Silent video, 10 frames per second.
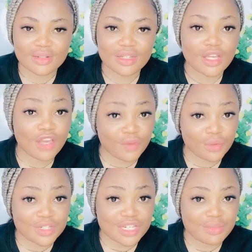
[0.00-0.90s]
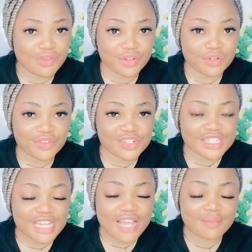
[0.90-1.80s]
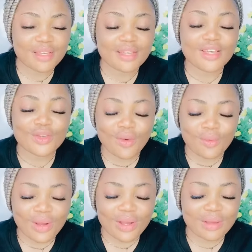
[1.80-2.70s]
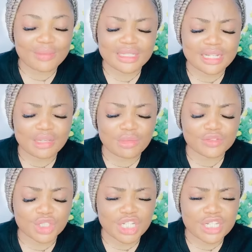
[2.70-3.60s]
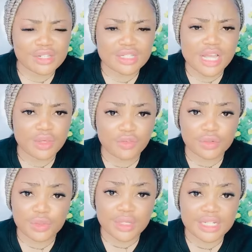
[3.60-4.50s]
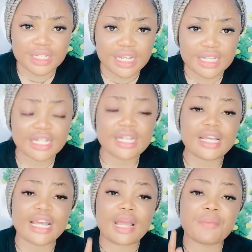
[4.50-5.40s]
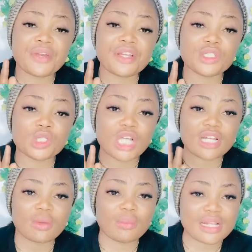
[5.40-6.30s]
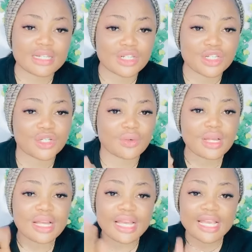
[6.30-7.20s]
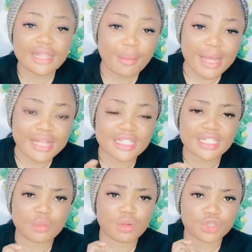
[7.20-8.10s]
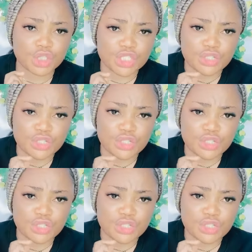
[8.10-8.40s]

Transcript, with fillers: If you're seeing me for your first time, you're welcome in the name of Jesus. Thank you for tuning in, and I pray this channel blesses you in the mighty name of Jesus.